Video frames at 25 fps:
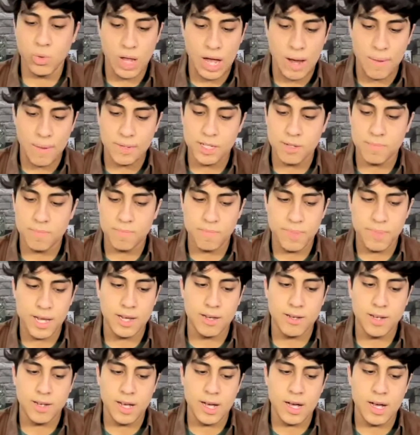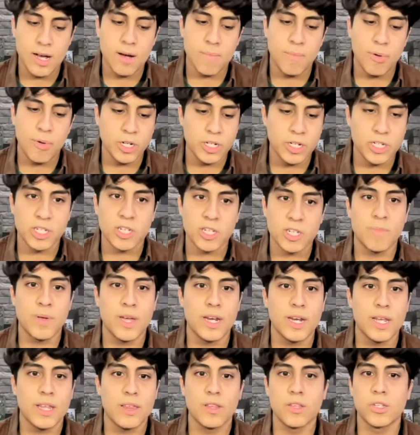I was a big
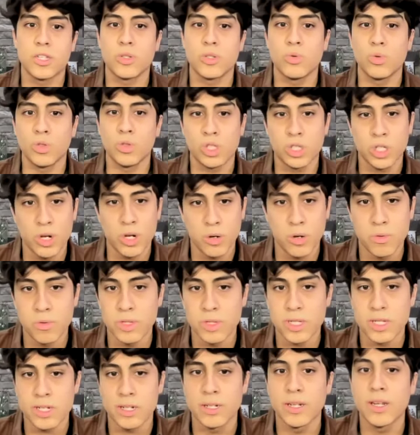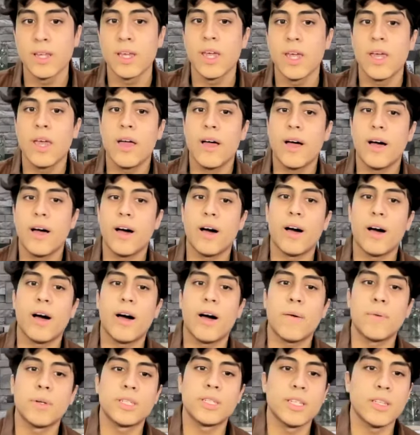participant in the school shows, and
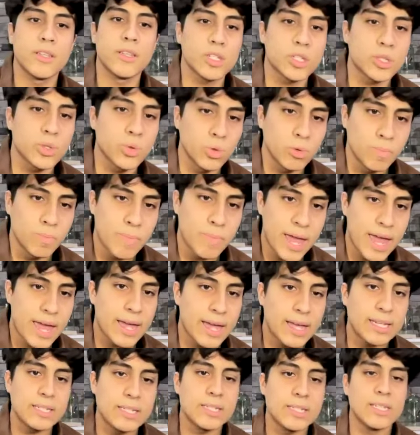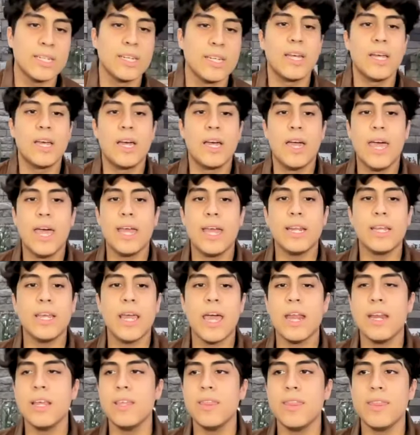I was in the school band.
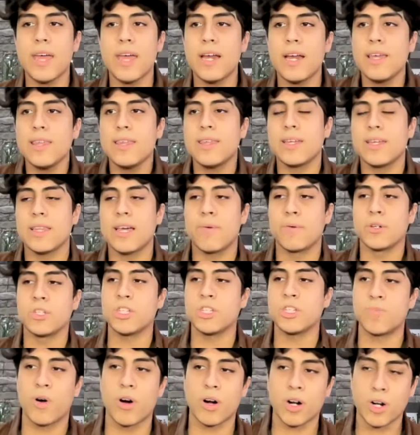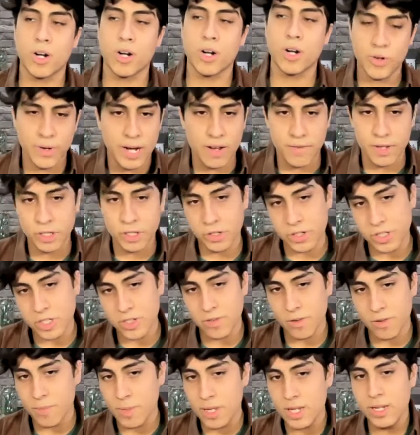Anything that would spark creative interest
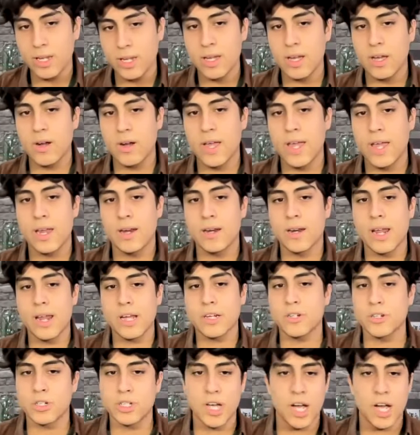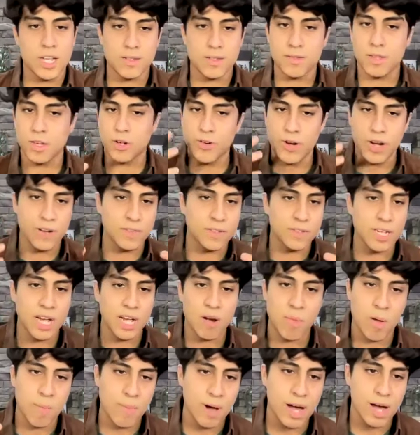for me and exercise the creative side
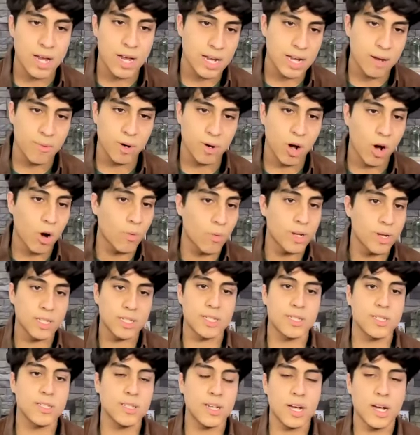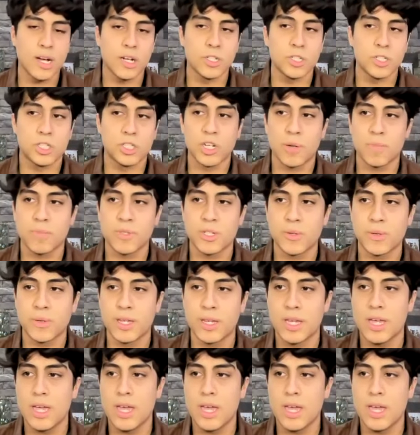of my mind, I would always jump to it.